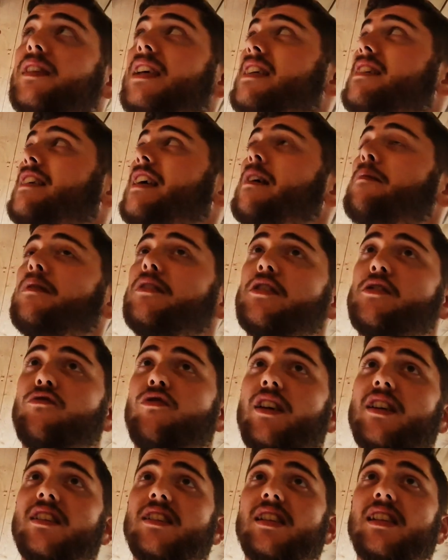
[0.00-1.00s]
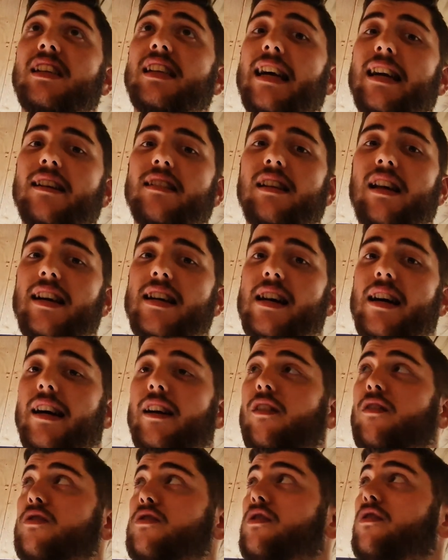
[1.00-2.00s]
This cable just runs to the next light
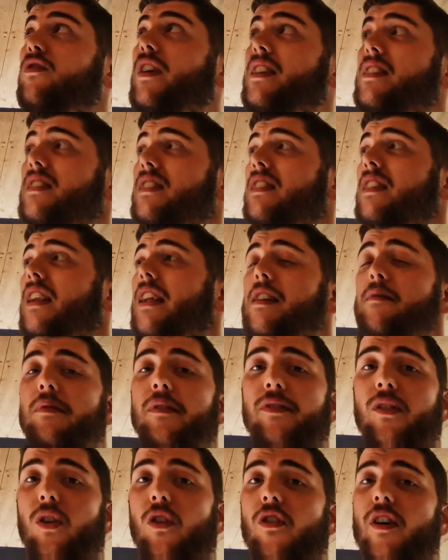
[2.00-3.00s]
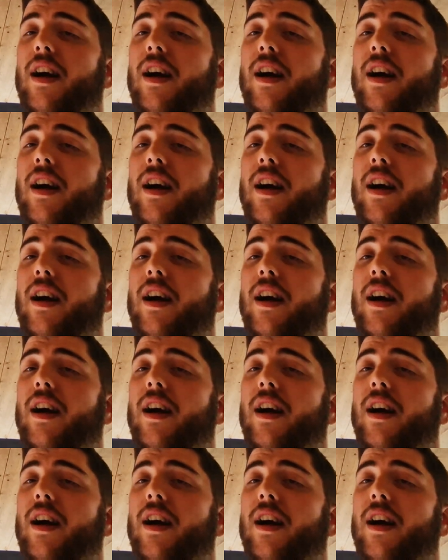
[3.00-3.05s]
and also runs to the light before